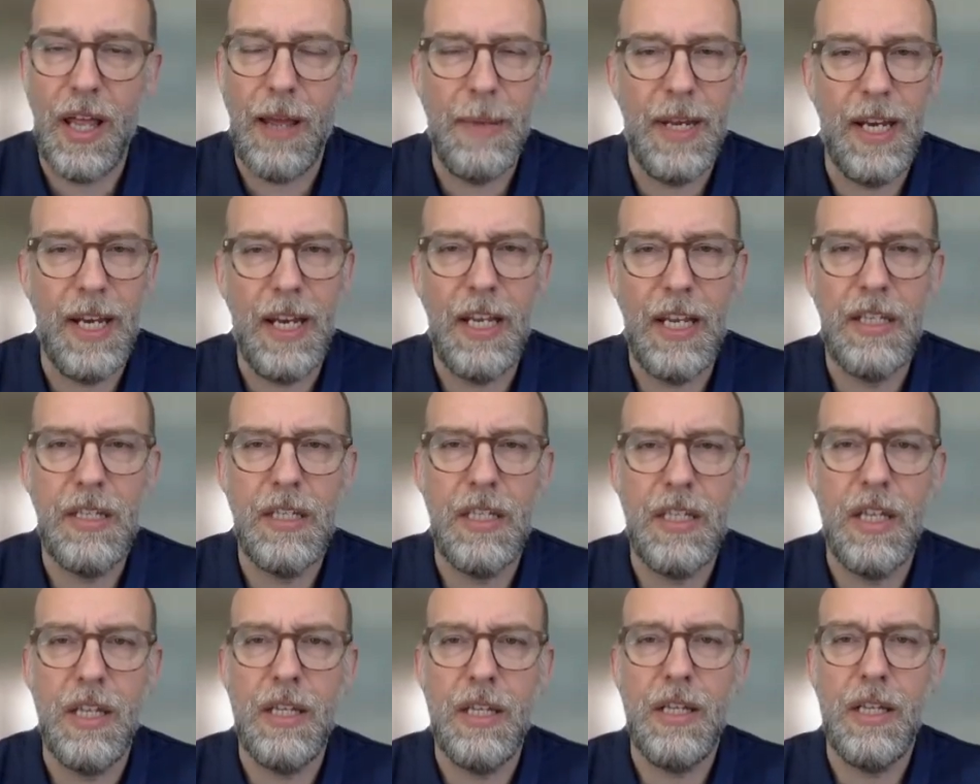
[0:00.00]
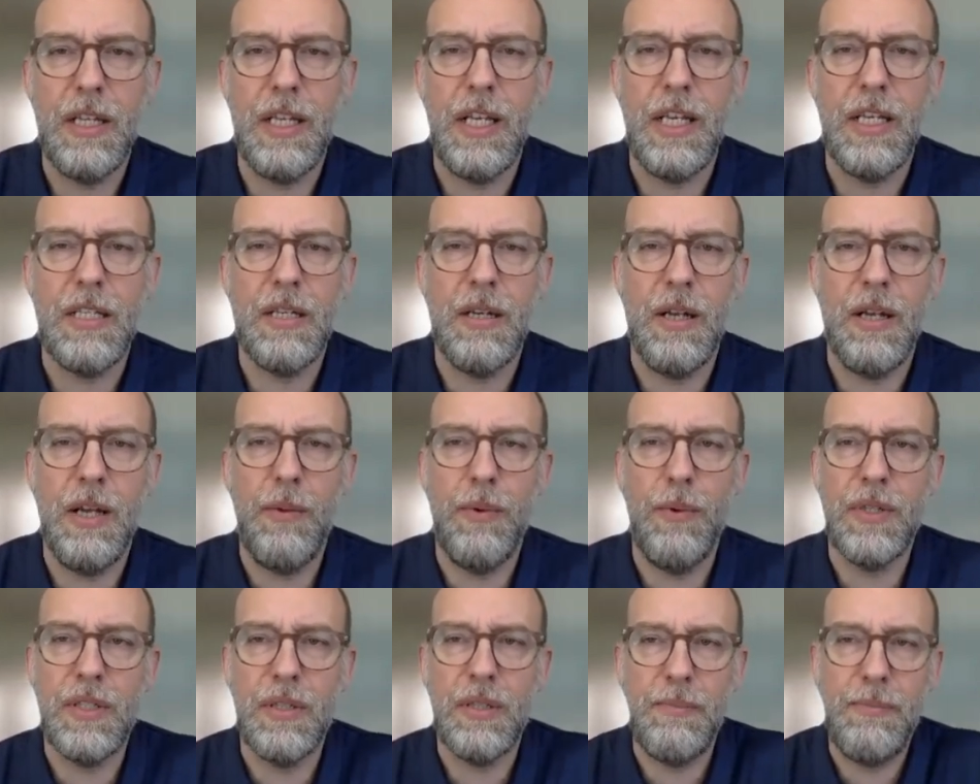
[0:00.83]
I mean, it
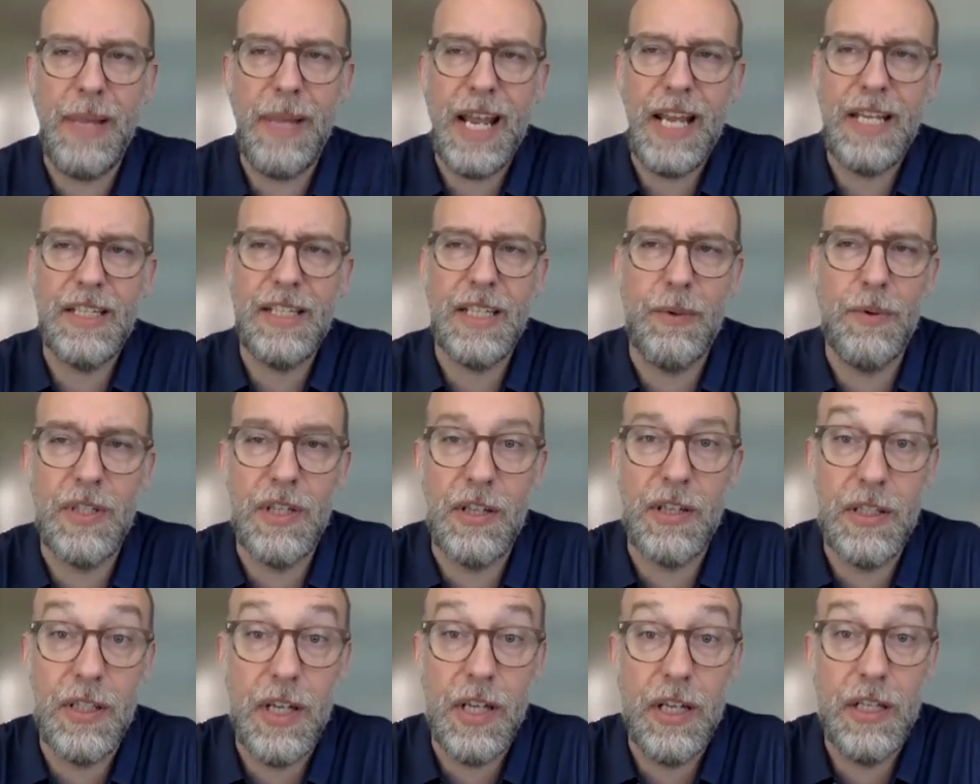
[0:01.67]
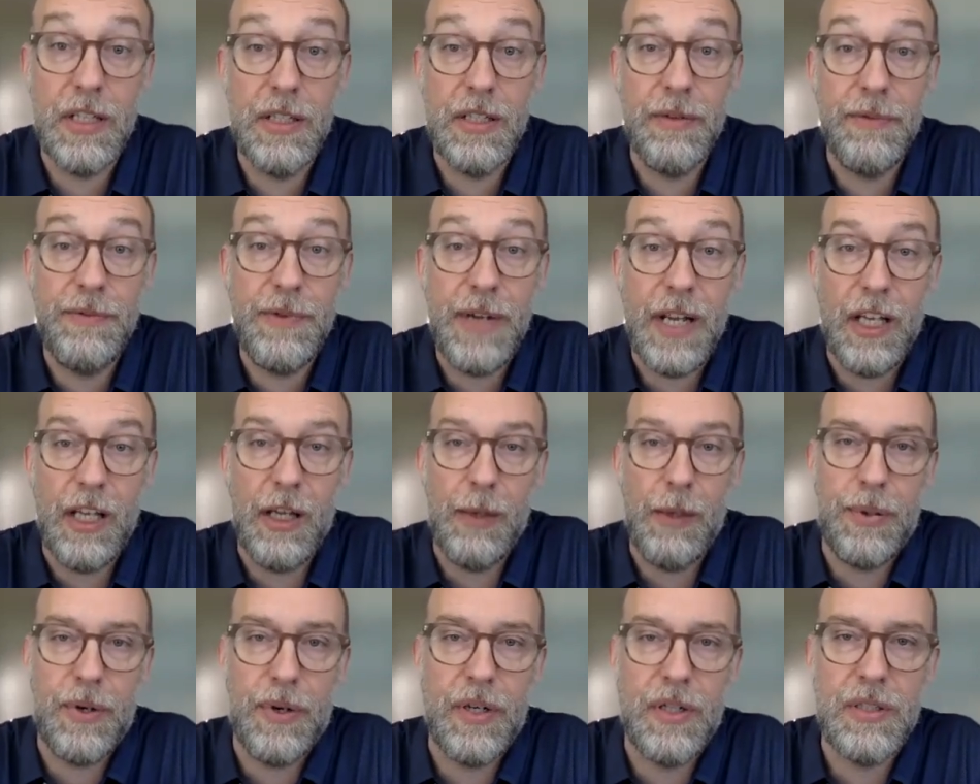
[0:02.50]
was amazing. It was a
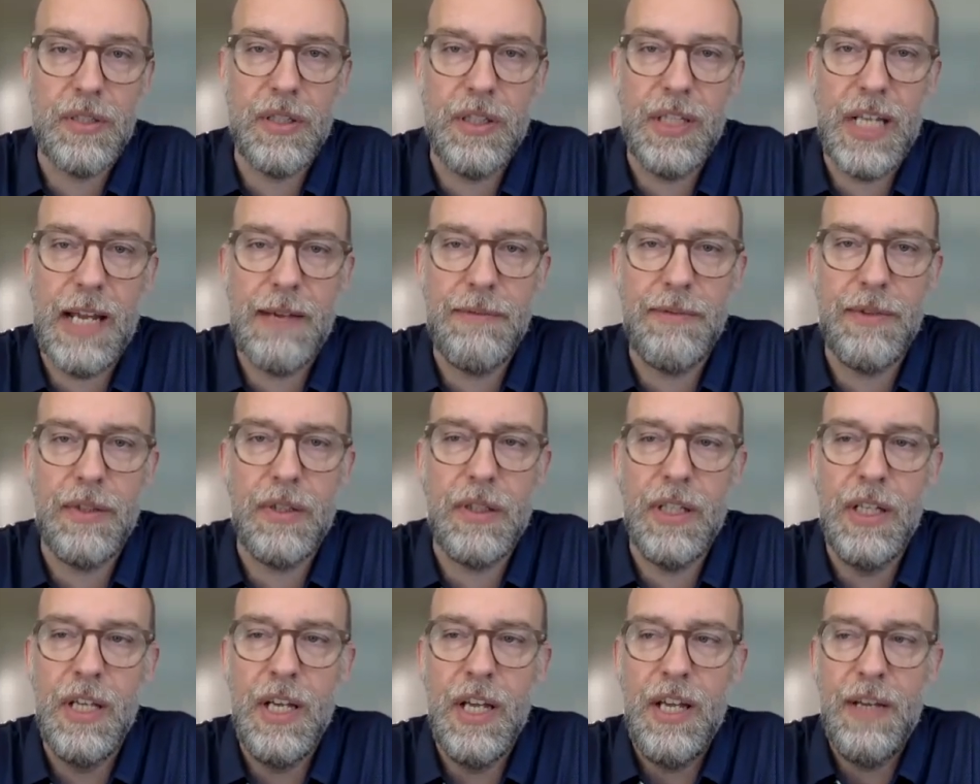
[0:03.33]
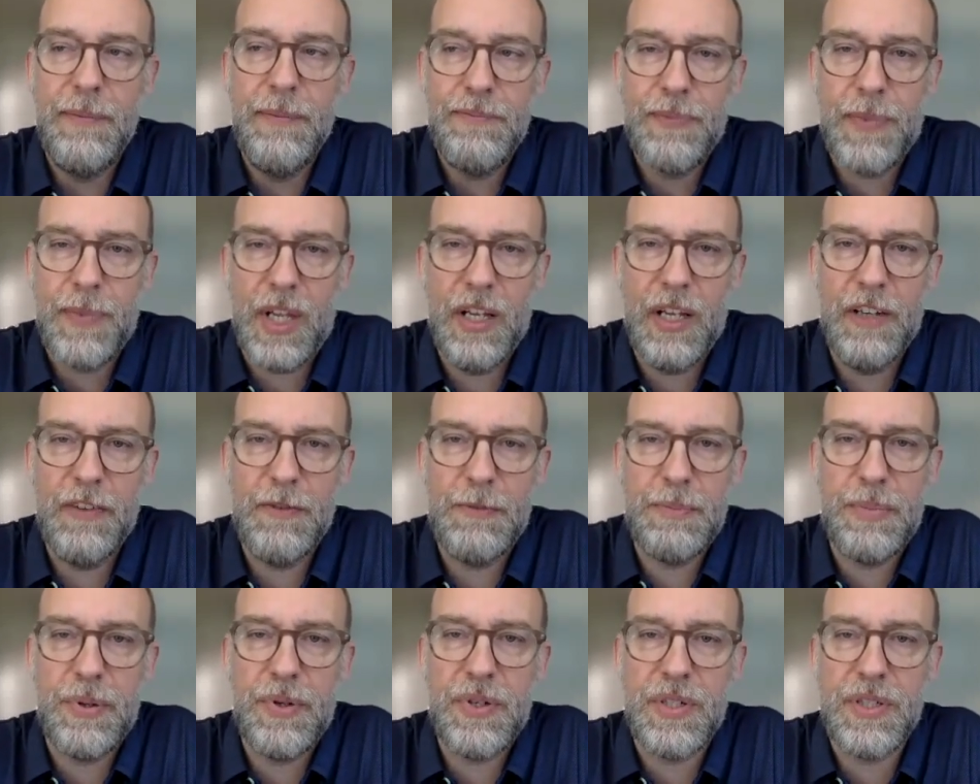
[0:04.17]
developer's level
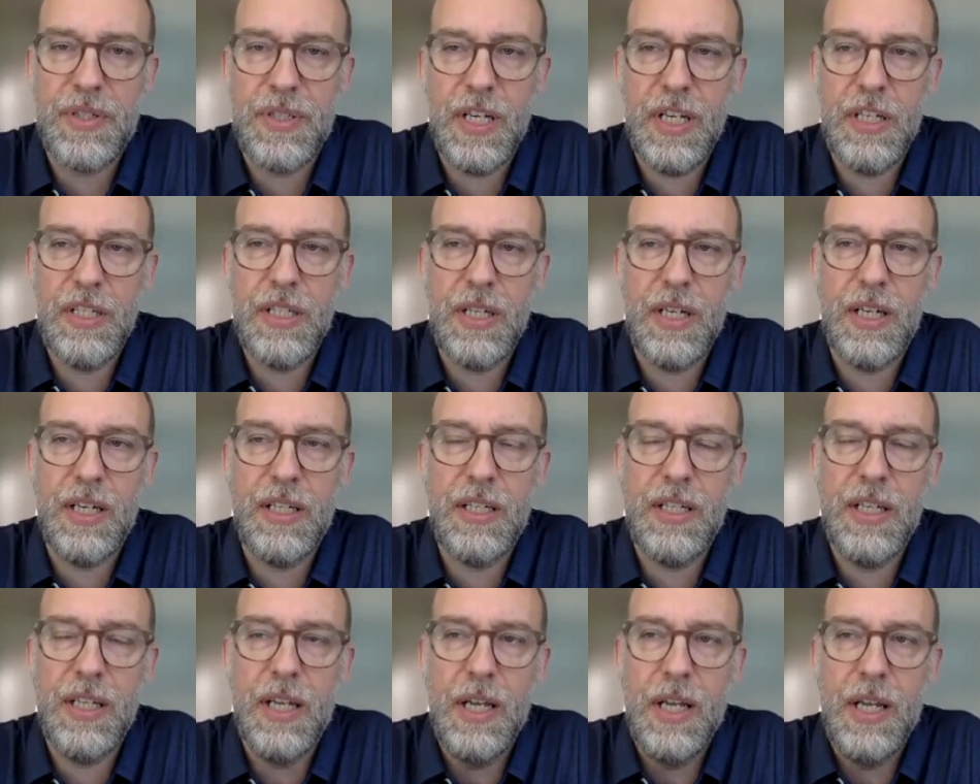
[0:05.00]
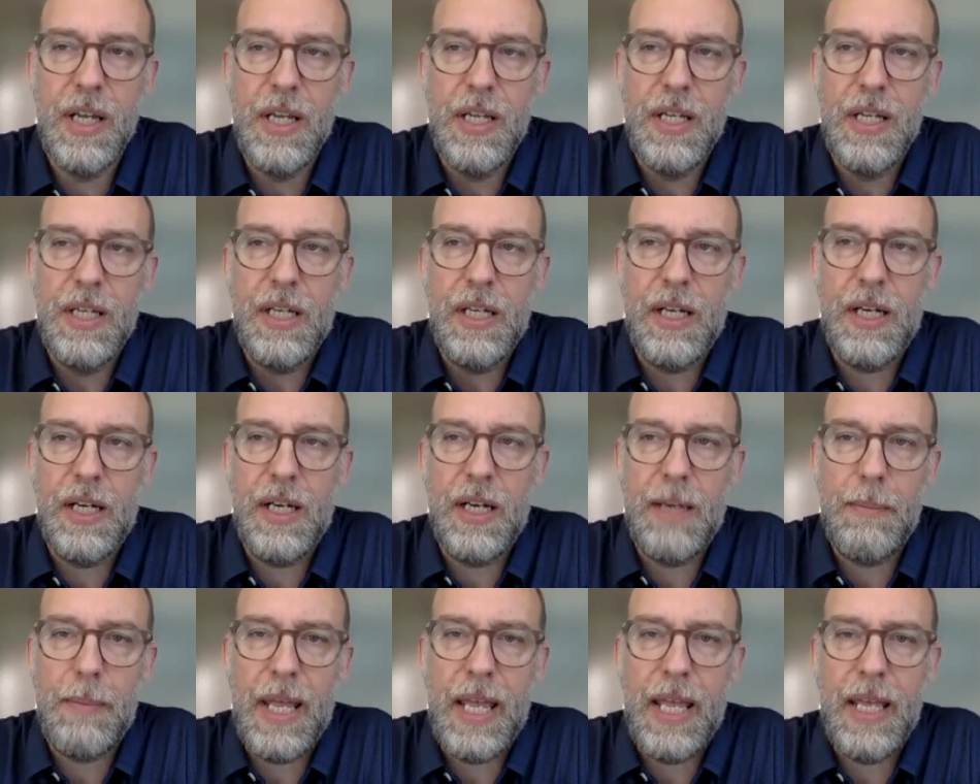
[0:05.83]
of precision,
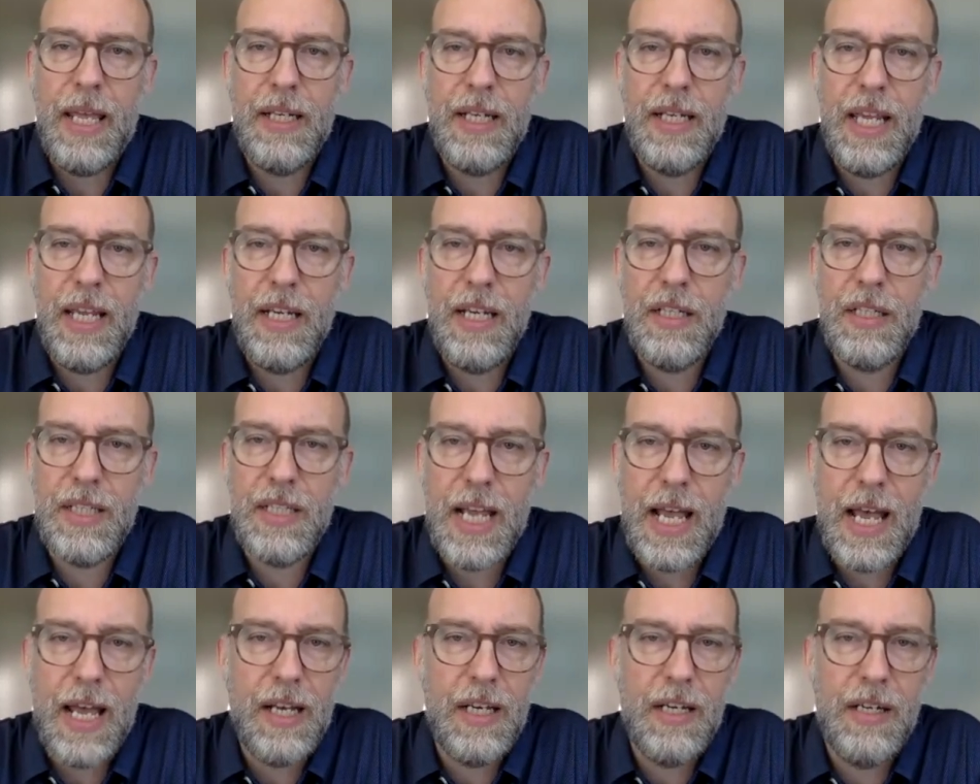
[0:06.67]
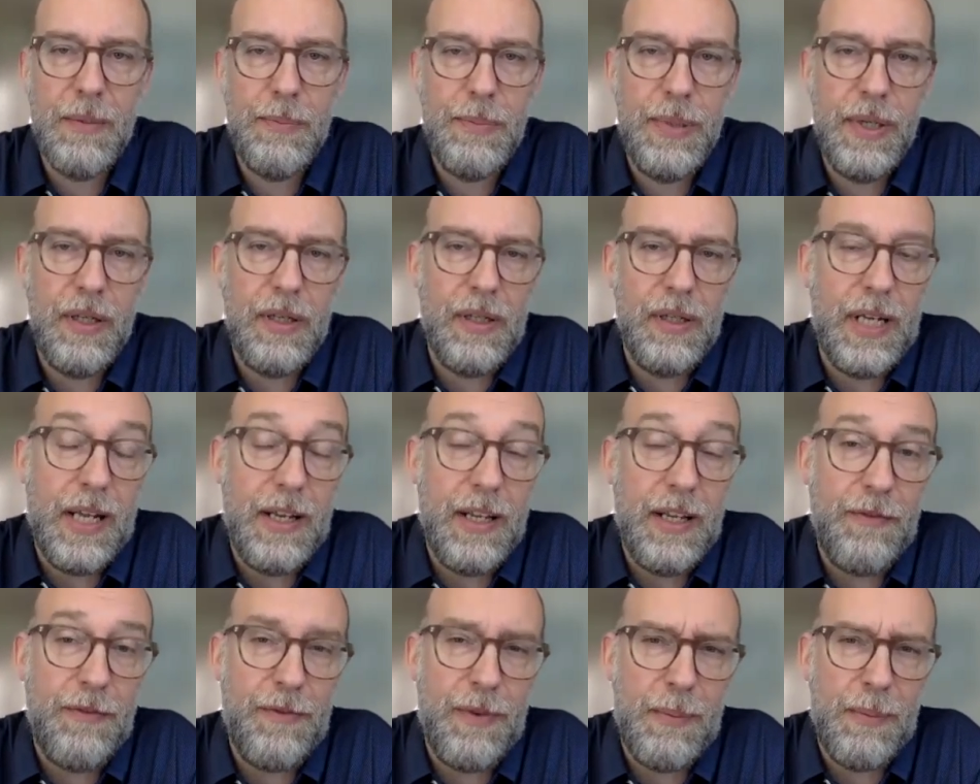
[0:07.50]
and he just had an ability.
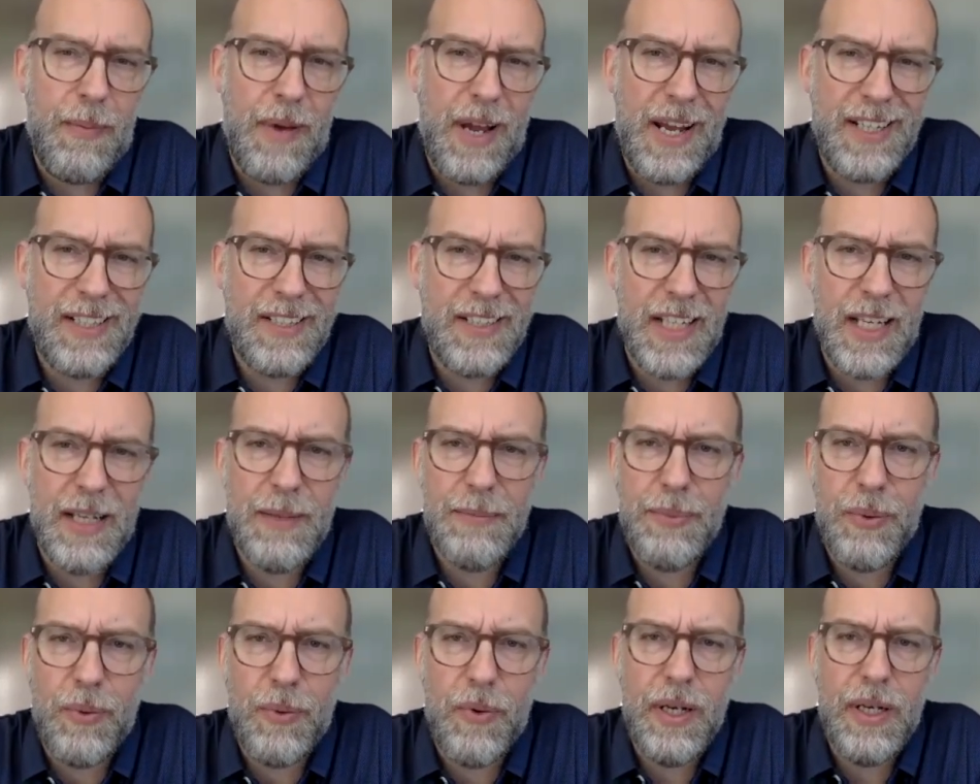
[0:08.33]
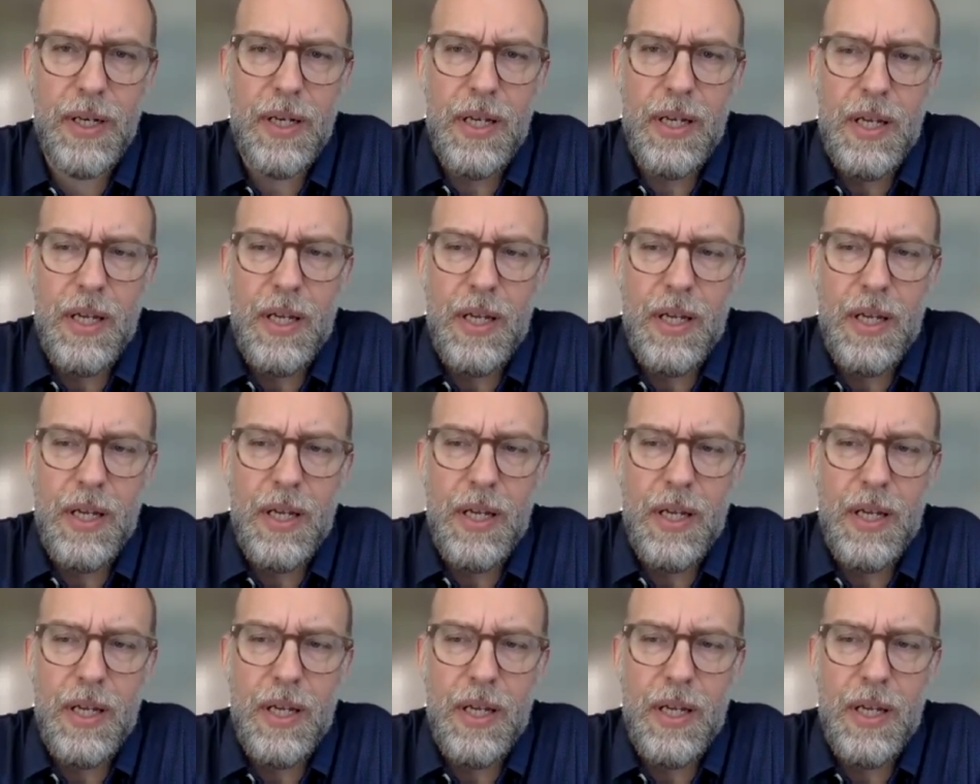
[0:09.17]
And then from my standpoint,